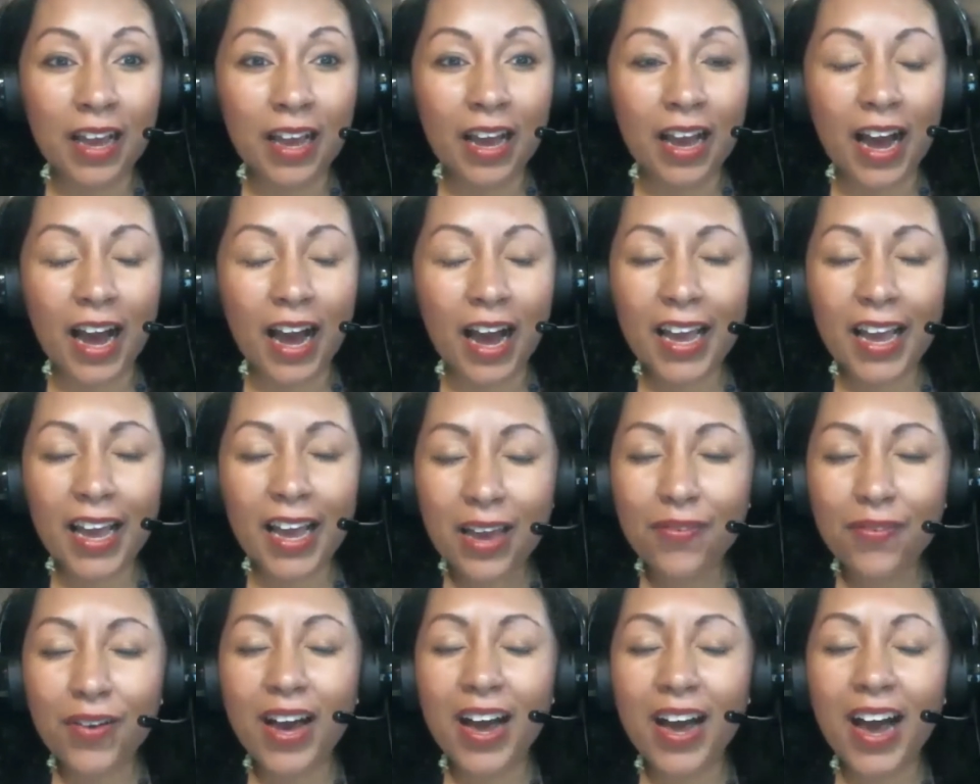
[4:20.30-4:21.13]
I
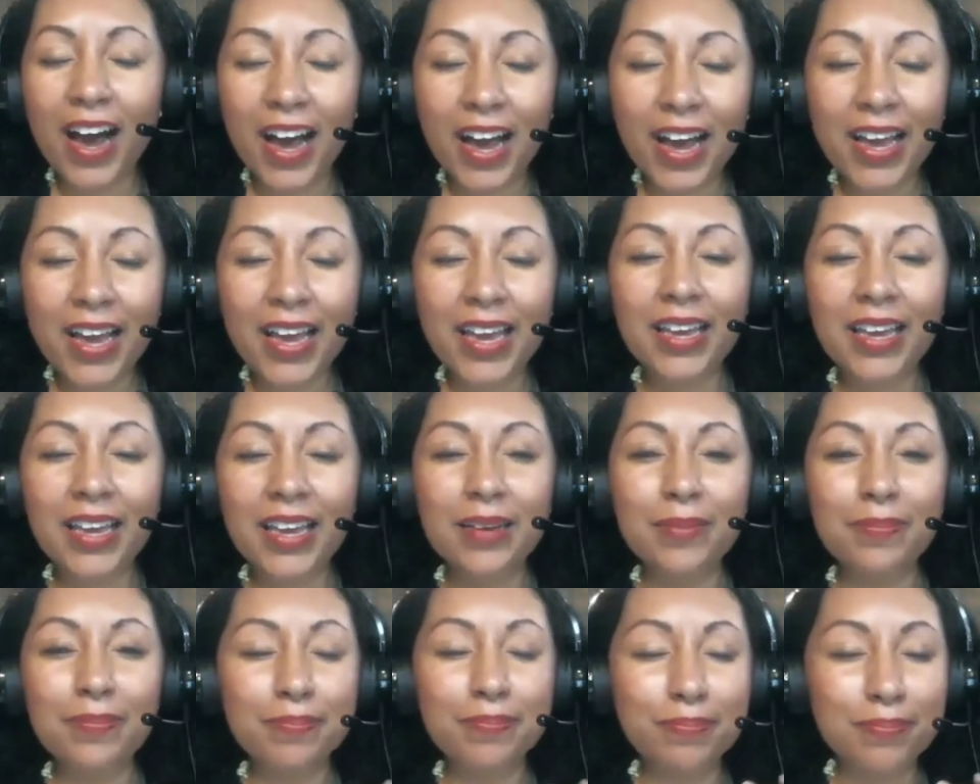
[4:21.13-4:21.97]
have a
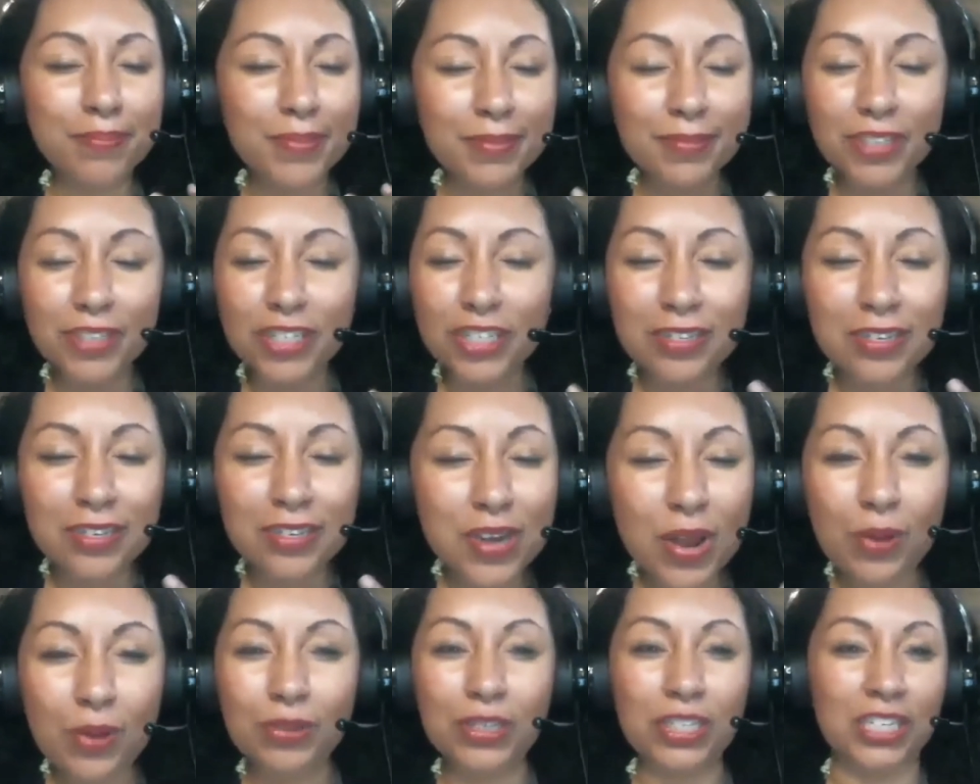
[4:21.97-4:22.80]
high just
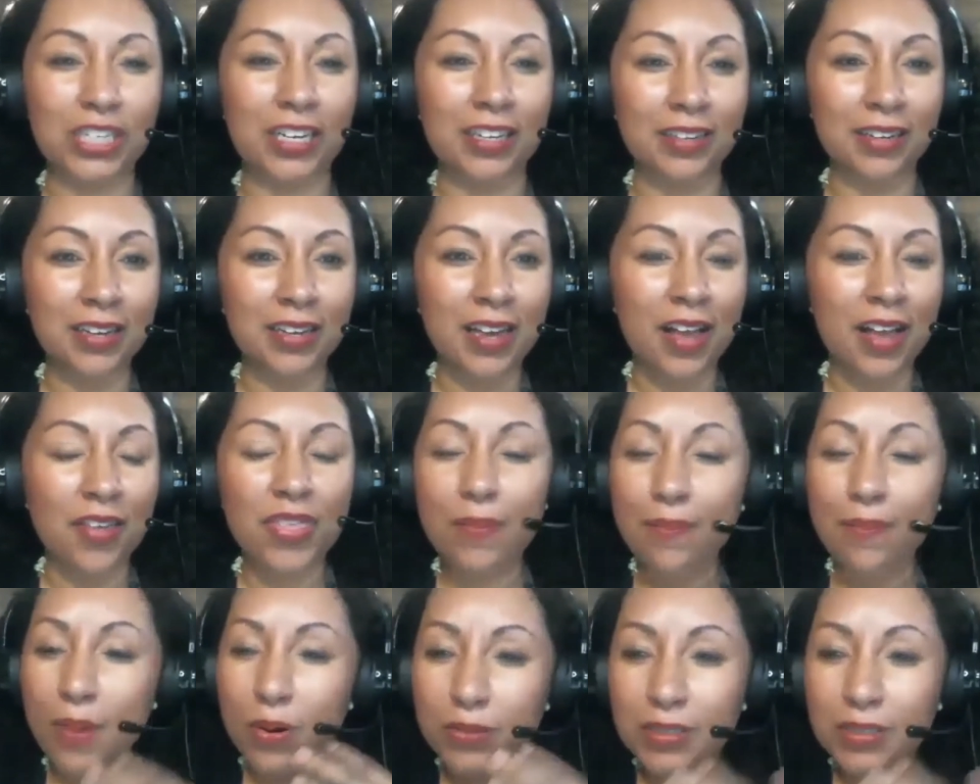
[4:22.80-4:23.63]
notion
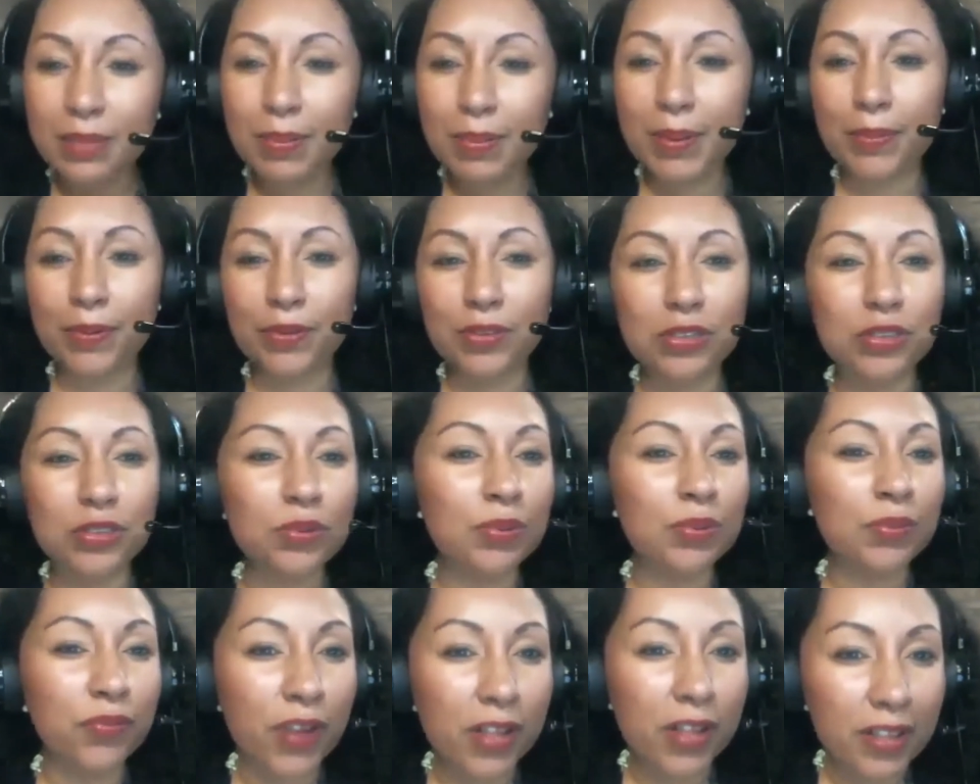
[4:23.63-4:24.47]
that most of the people in this
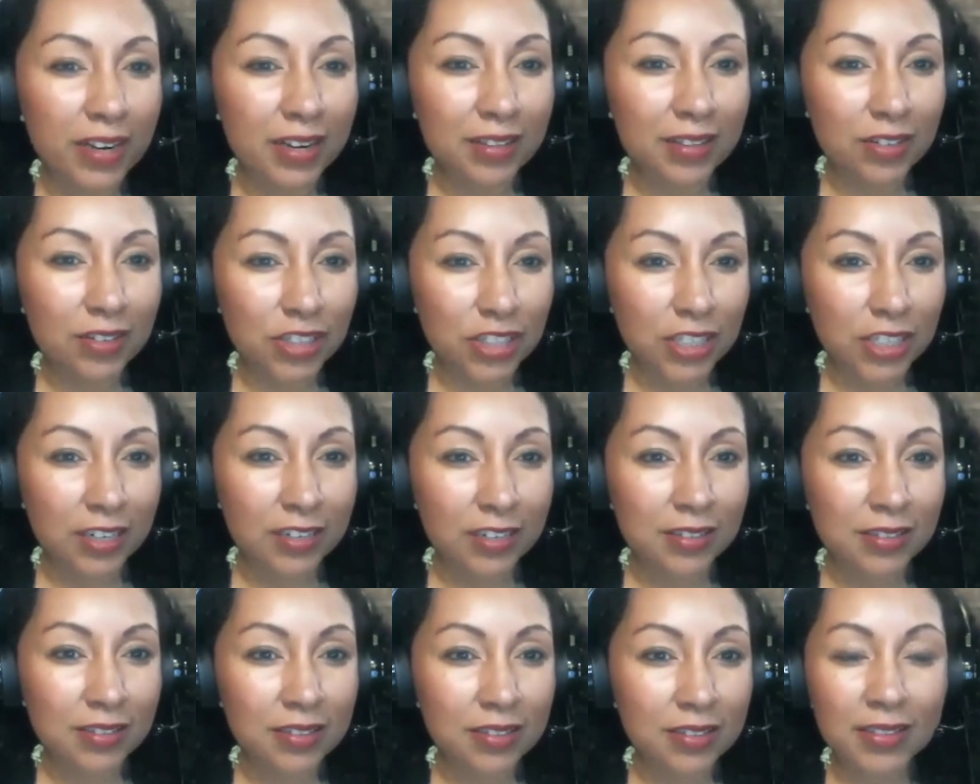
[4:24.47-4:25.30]
room fall out of their
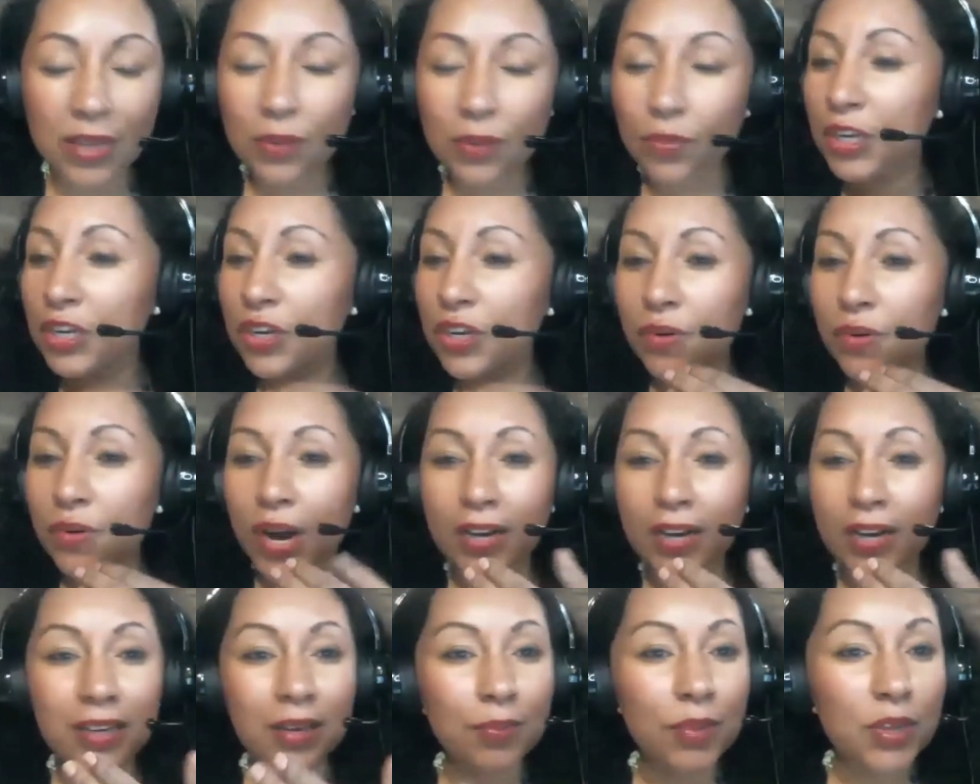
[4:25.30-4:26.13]
chairs. They wouldn't know how
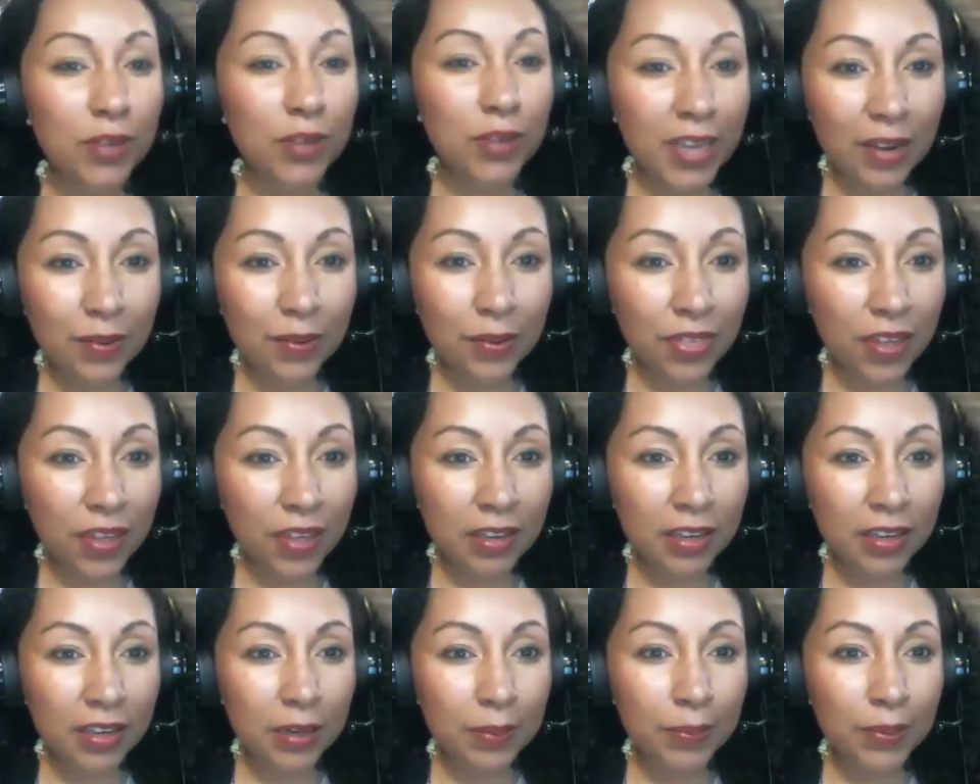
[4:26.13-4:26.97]
to communicate with
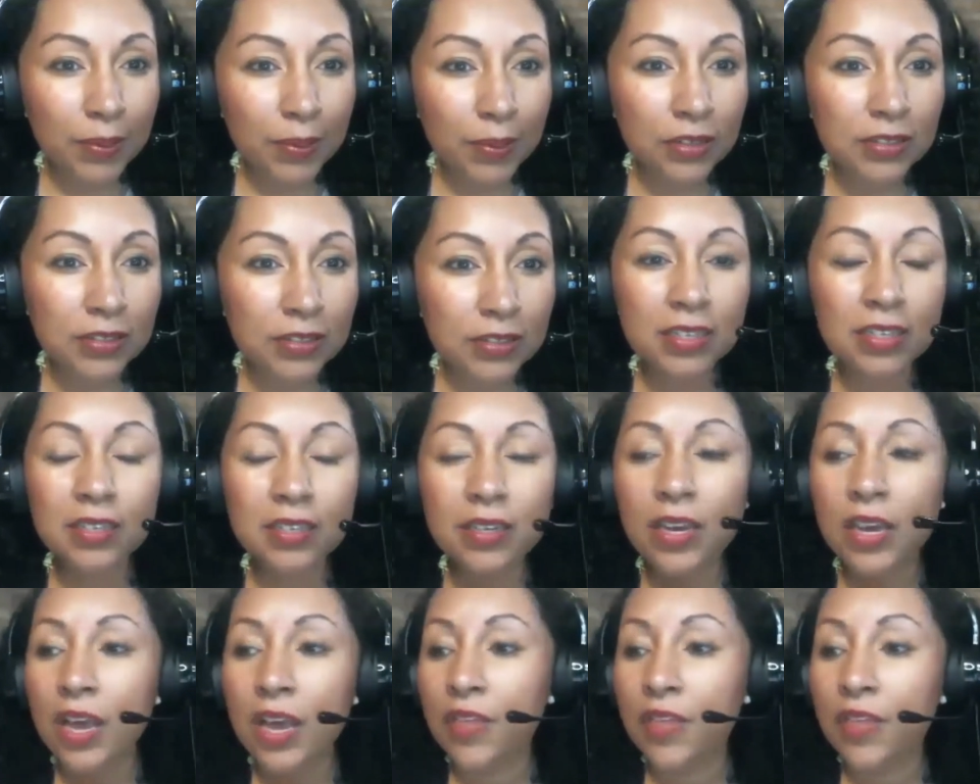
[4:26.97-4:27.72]
that young person.